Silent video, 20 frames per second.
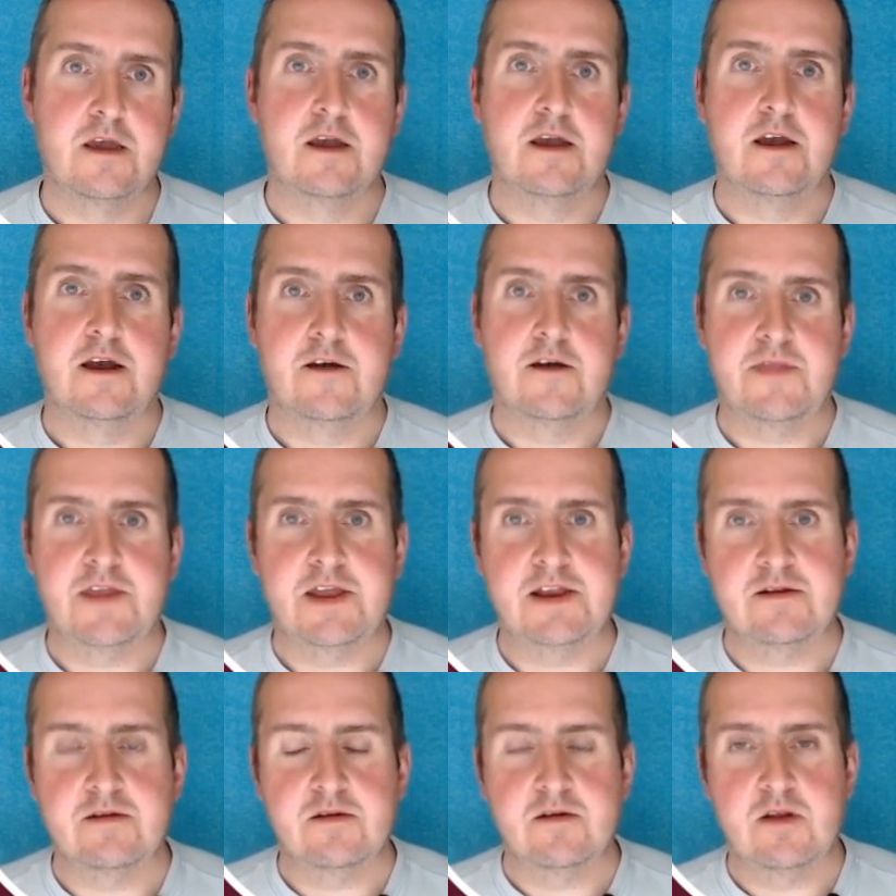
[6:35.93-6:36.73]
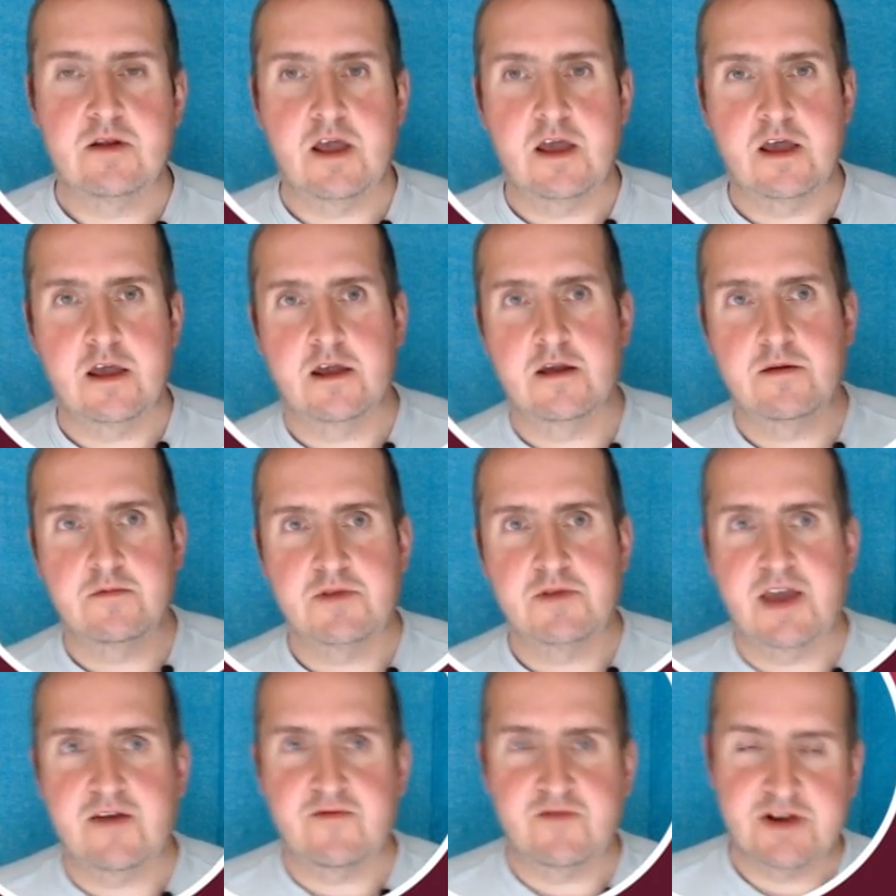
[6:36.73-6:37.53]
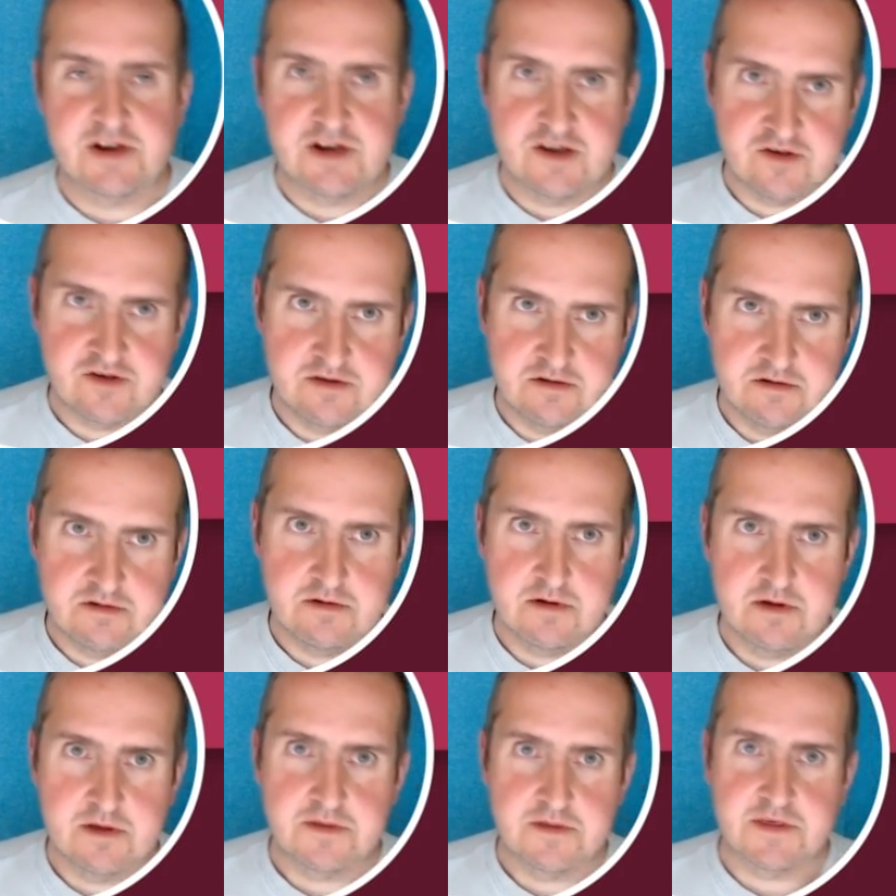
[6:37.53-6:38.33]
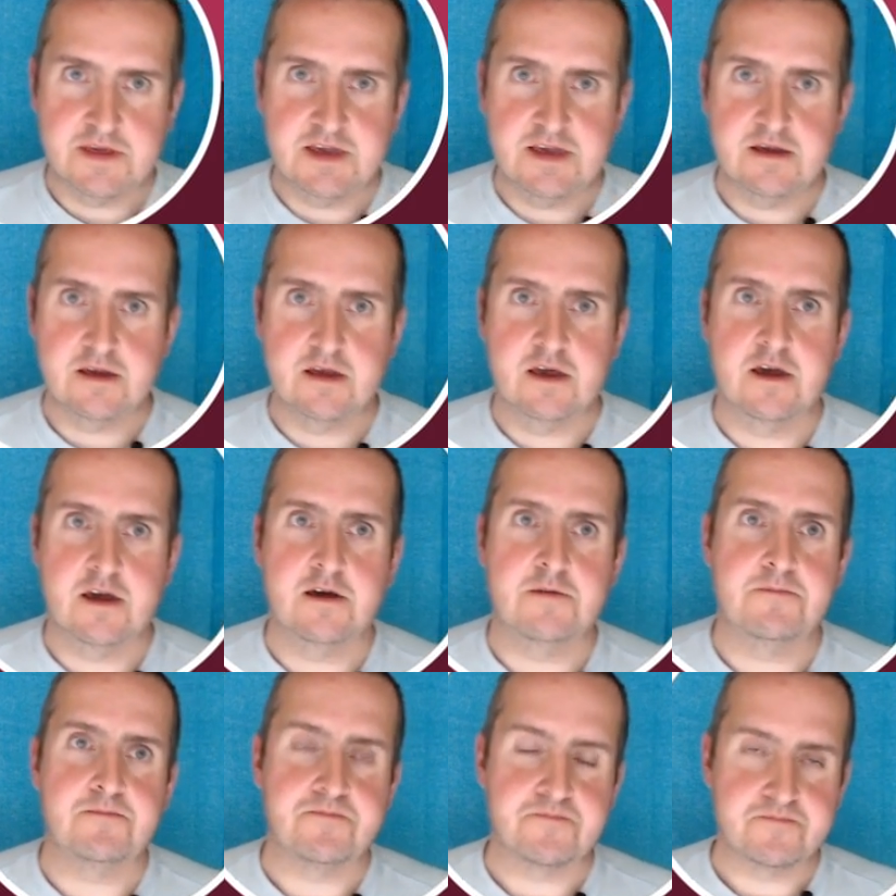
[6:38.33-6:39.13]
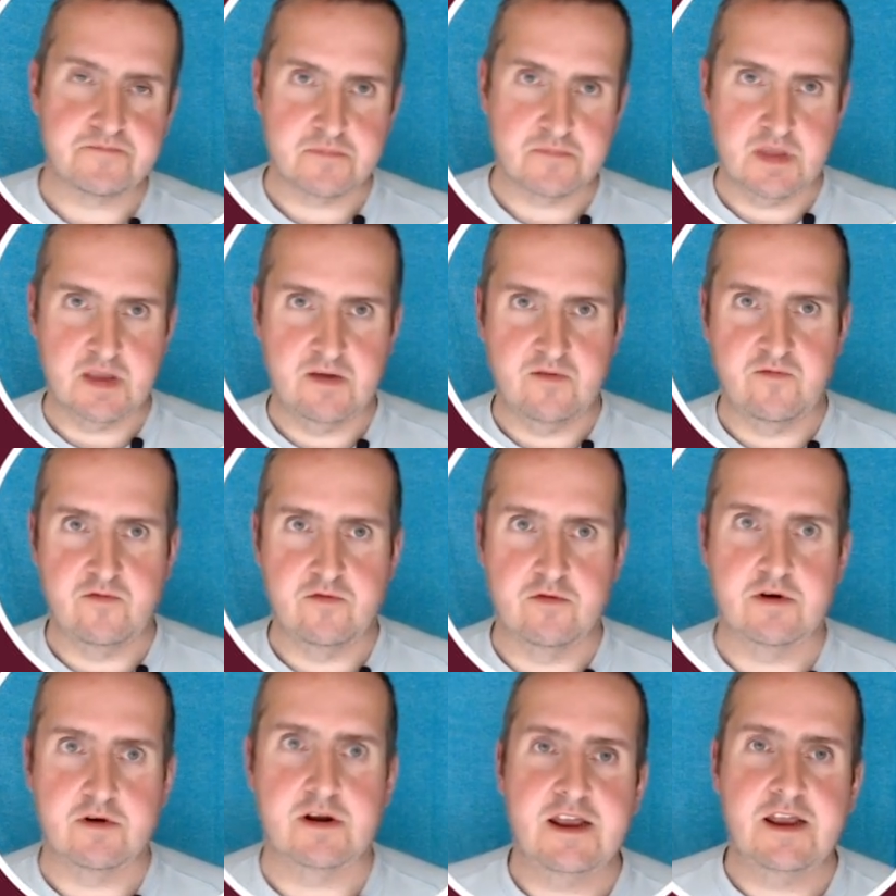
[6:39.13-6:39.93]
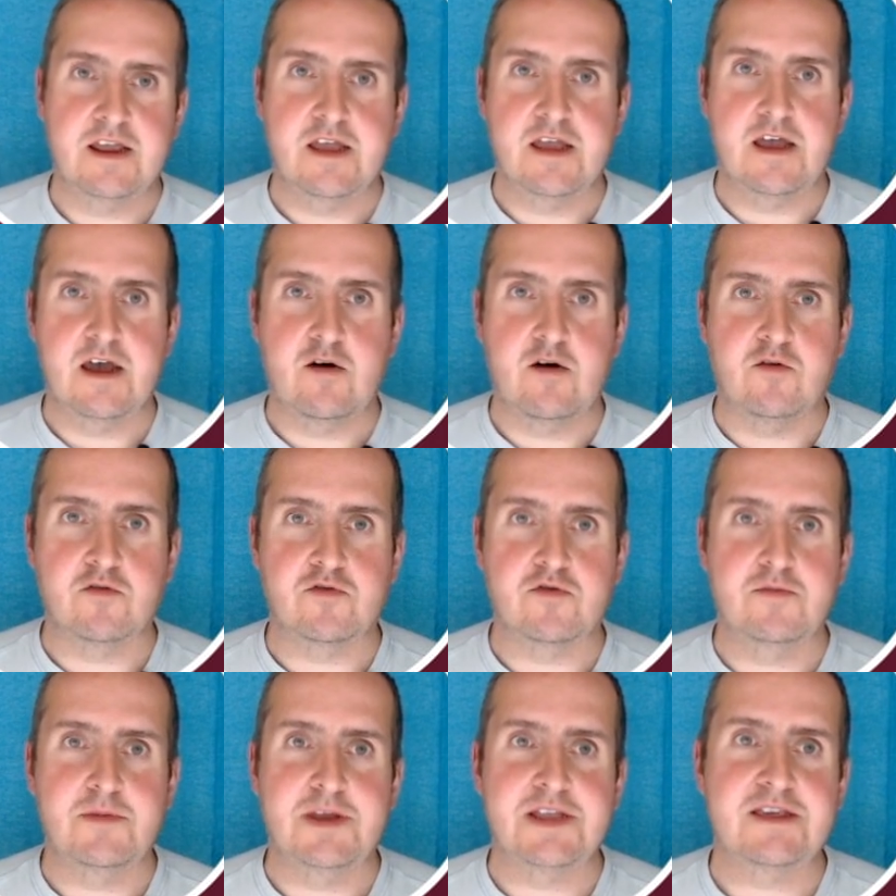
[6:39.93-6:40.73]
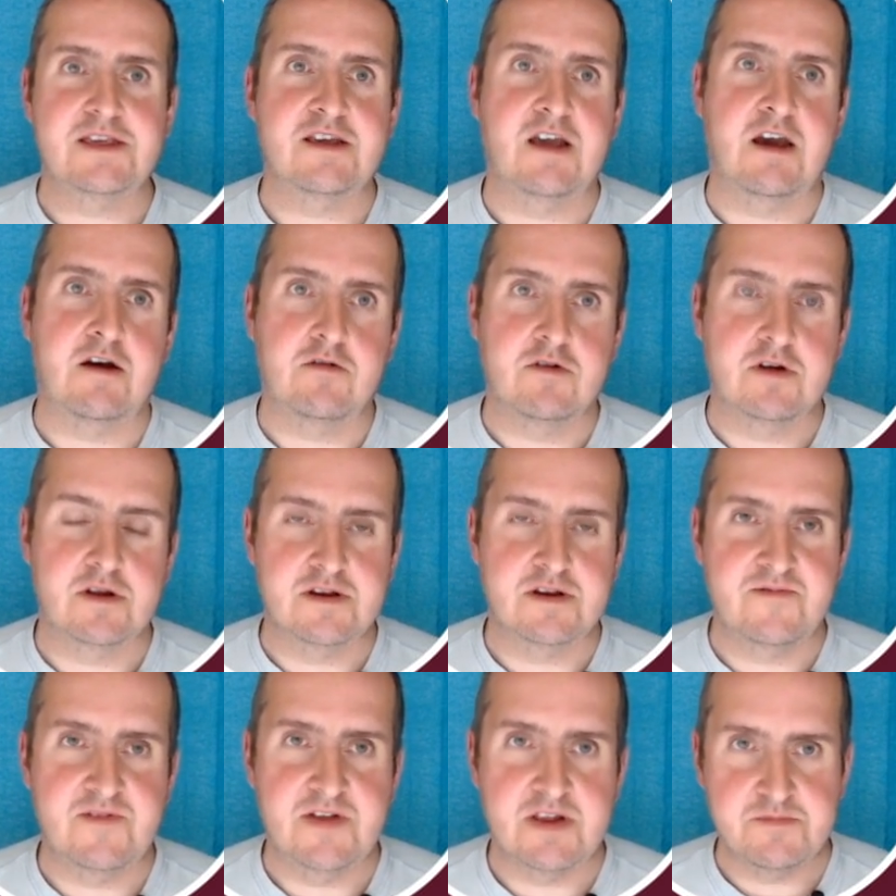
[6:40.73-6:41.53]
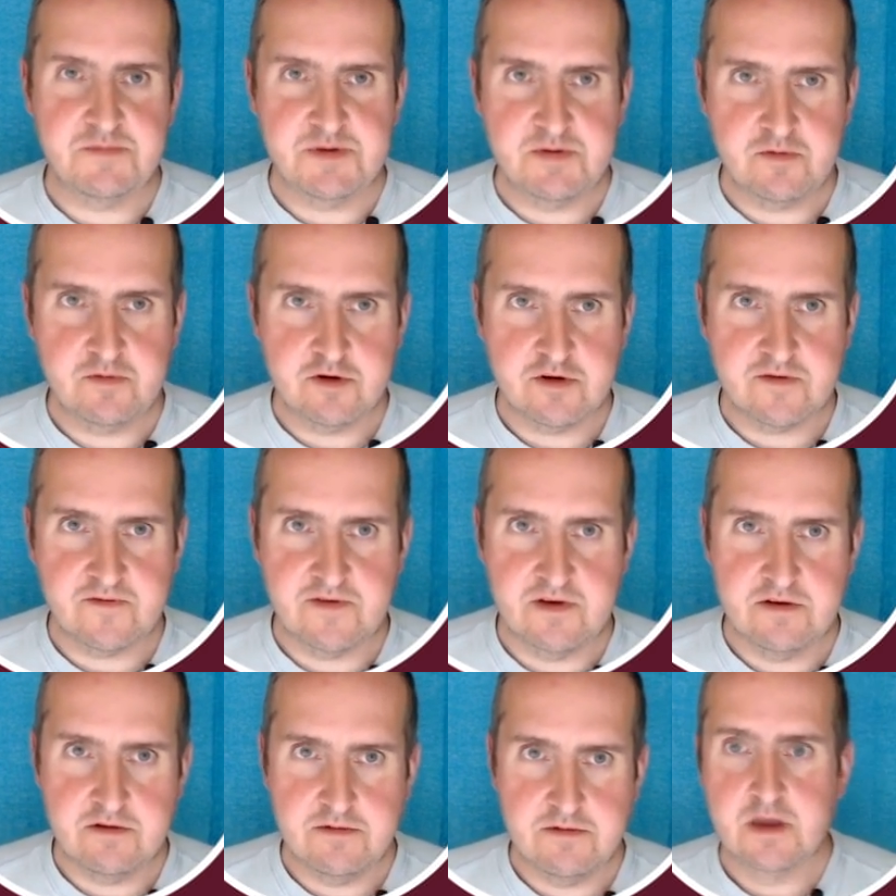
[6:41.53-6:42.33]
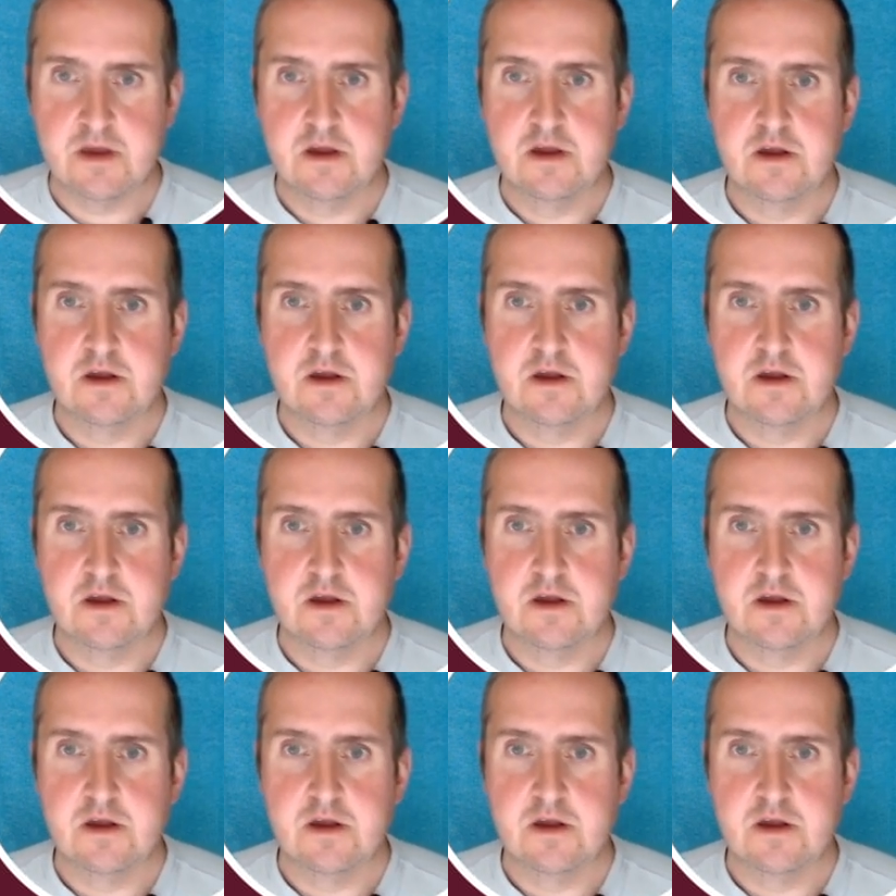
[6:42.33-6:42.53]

And then uh, we have an additional thing um, for automating our development workflow.